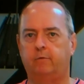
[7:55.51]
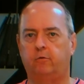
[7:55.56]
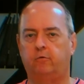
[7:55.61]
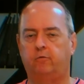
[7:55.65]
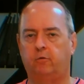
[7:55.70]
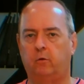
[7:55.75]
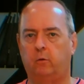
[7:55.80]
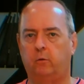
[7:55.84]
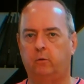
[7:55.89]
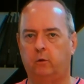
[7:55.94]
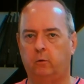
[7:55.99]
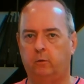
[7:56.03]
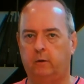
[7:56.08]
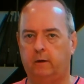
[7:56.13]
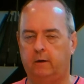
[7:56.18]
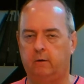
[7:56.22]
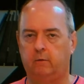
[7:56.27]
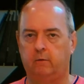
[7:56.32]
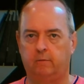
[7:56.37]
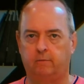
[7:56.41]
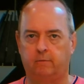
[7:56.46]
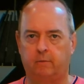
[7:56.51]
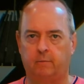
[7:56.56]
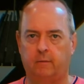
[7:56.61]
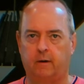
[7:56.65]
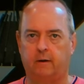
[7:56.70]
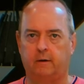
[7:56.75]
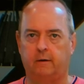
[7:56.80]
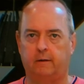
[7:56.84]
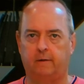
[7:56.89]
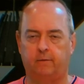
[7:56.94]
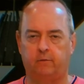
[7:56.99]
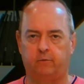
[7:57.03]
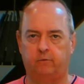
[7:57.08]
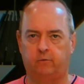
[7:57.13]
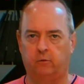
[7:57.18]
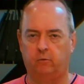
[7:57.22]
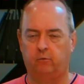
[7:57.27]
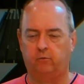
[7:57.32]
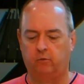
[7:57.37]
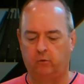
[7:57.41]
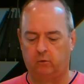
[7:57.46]
to show you here in Vermont at this
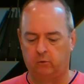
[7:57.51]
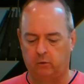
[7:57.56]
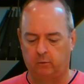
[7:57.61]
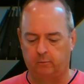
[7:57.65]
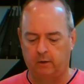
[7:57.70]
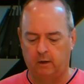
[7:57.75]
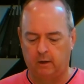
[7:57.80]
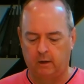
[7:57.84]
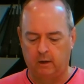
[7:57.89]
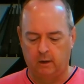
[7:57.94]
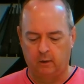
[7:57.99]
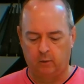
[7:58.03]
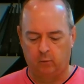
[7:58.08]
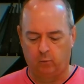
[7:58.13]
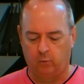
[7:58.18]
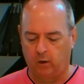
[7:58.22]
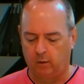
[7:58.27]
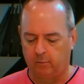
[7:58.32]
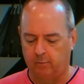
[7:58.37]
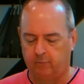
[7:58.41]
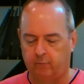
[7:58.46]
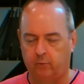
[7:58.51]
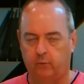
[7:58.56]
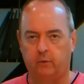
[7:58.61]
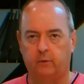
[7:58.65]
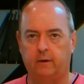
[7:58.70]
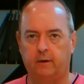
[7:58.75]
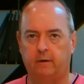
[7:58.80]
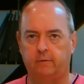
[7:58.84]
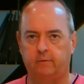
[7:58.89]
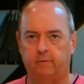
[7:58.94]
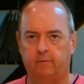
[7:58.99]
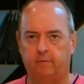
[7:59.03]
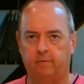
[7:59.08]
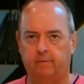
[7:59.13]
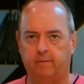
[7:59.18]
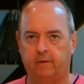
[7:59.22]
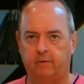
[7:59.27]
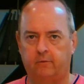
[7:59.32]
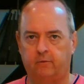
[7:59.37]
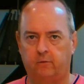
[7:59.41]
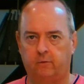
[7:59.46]
huge showroom well before you guys ever
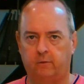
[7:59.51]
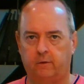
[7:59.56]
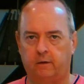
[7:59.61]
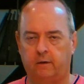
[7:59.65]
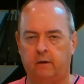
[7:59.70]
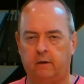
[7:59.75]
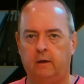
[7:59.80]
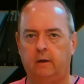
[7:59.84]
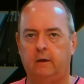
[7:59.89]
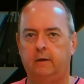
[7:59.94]
venture in.